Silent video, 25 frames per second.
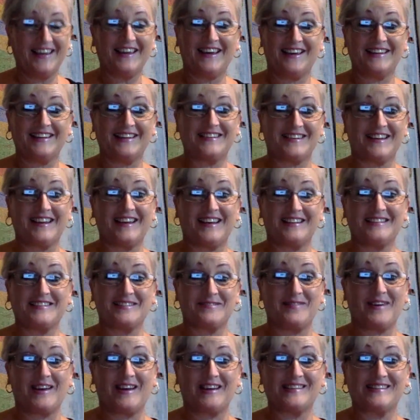It's
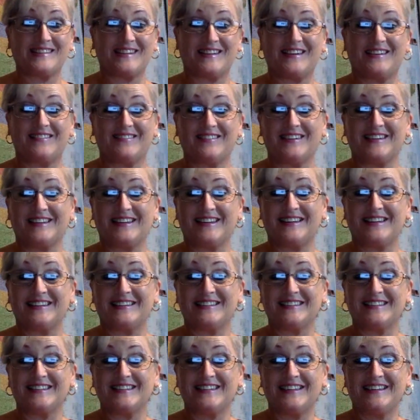amazing. It really
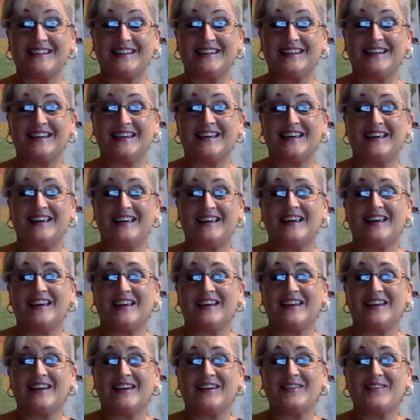is.
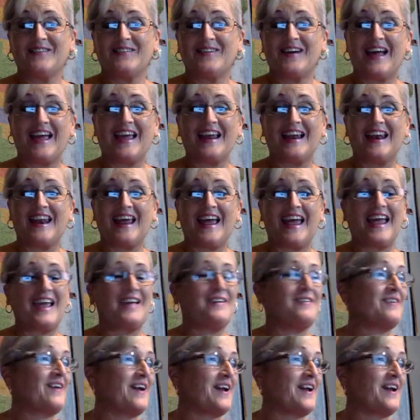You're way late,